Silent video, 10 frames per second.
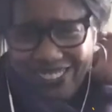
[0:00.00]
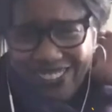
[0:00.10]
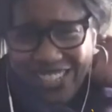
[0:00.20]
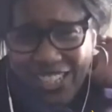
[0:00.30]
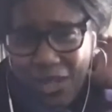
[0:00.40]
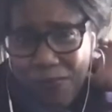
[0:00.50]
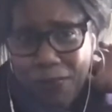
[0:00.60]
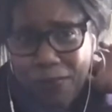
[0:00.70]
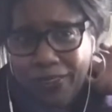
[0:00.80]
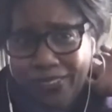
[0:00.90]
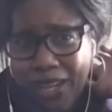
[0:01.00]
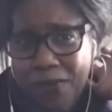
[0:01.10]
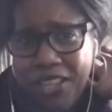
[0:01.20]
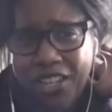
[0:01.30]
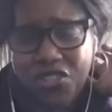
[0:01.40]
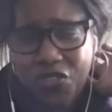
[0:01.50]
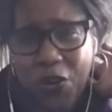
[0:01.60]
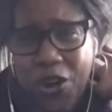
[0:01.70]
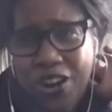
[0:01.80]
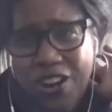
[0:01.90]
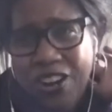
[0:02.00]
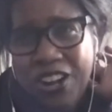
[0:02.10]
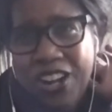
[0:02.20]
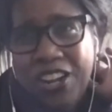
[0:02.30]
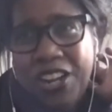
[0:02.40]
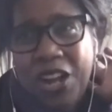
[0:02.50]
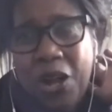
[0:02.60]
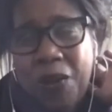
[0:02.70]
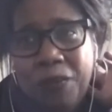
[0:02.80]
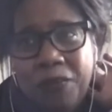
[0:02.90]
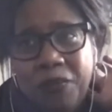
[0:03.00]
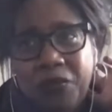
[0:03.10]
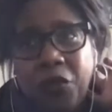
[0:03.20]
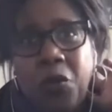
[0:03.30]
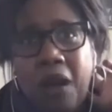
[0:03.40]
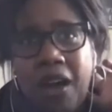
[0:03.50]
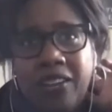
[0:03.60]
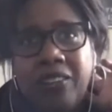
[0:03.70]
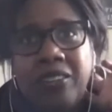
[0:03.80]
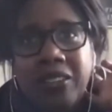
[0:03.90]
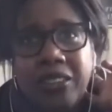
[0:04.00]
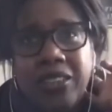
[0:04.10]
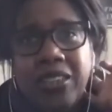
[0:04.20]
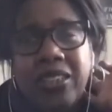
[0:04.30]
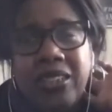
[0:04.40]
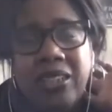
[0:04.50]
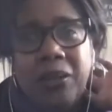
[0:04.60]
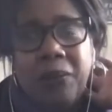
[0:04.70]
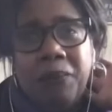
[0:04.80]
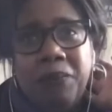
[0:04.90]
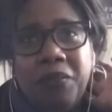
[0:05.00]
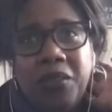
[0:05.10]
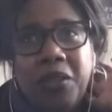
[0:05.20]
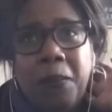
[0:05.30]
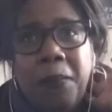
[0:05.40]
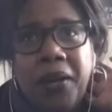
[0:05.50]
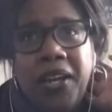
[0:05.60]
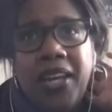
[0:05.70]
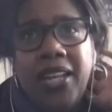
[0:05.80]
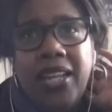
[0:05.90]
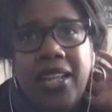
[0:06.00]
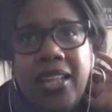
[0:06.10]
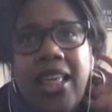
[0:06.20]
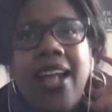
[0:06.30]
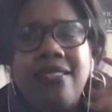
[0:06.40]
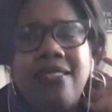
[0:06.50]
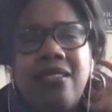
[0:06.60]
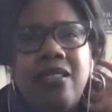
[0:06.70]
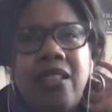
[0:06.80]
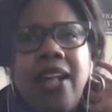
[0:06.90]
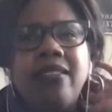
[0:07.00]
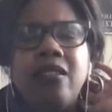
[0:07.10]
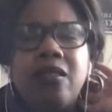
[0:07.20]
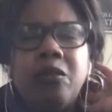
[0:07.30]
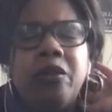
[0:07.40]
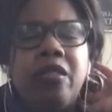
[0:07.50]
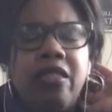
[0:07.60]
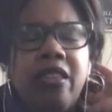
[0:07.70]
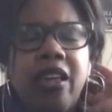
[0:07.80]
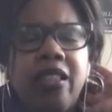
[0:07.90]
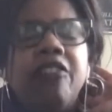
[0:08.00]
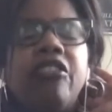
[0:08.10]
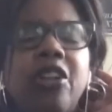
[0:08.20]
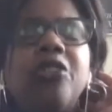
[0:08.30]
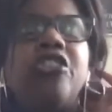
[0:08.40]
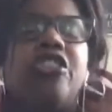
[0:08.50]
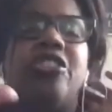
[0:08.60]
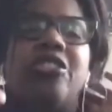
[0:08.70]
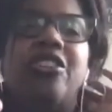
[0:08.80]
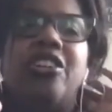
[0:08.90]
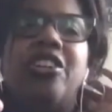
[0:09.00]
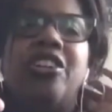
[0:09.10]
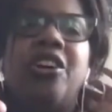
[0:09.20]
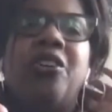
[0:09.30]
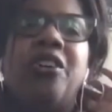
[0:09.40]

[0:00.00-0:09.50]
it and get people to type things for her for a while. But that's the sort of thing that floats you, yeah.